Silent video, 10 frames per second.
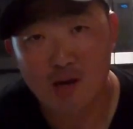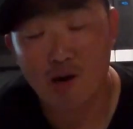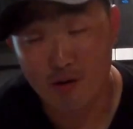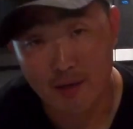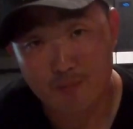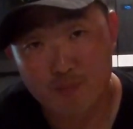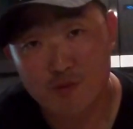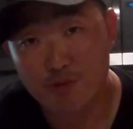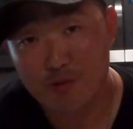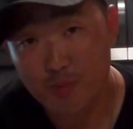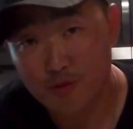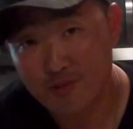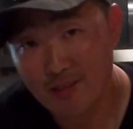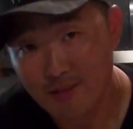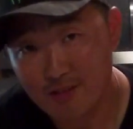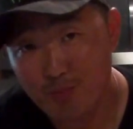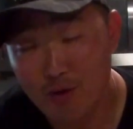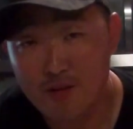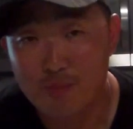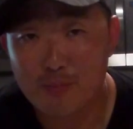Alright, so the most scariest
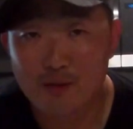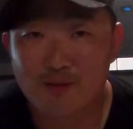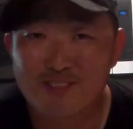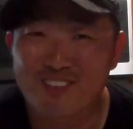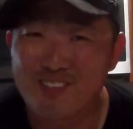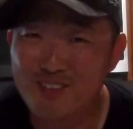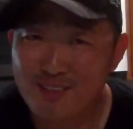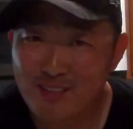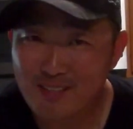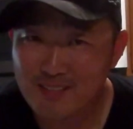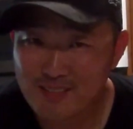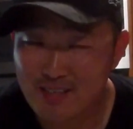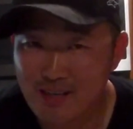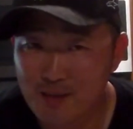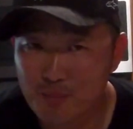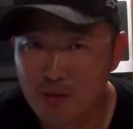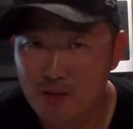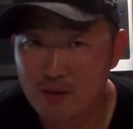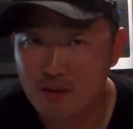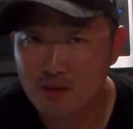part of the meal is the cooking time
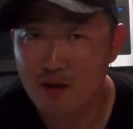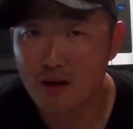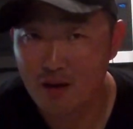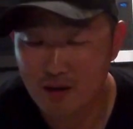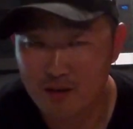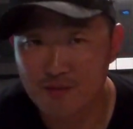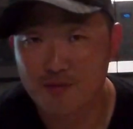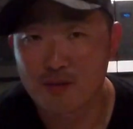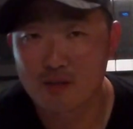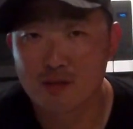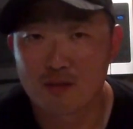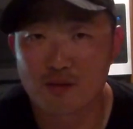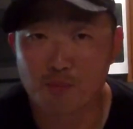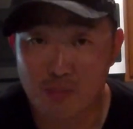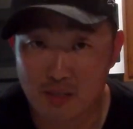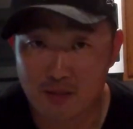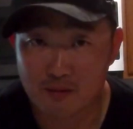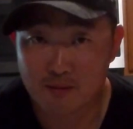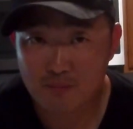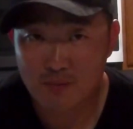of the meat.
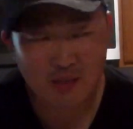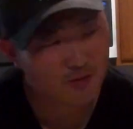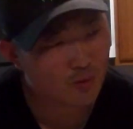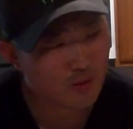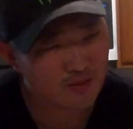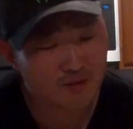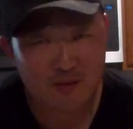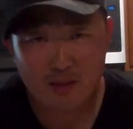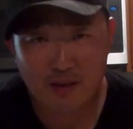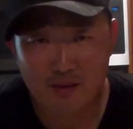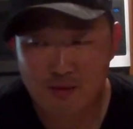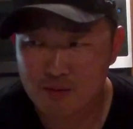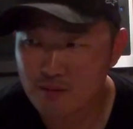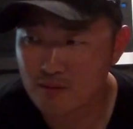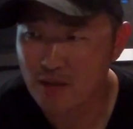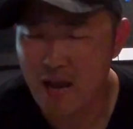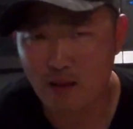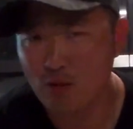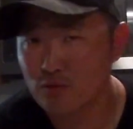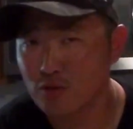That's the question of the day.
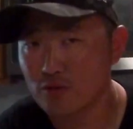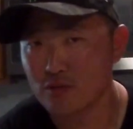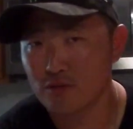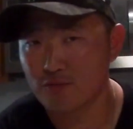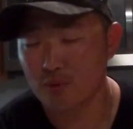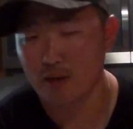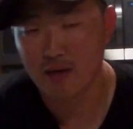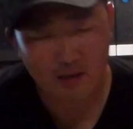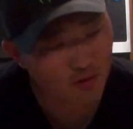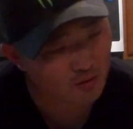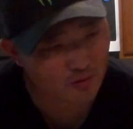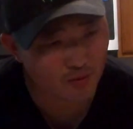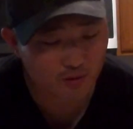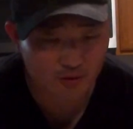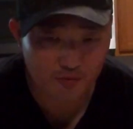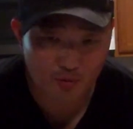How long do you cook for? How long do you cook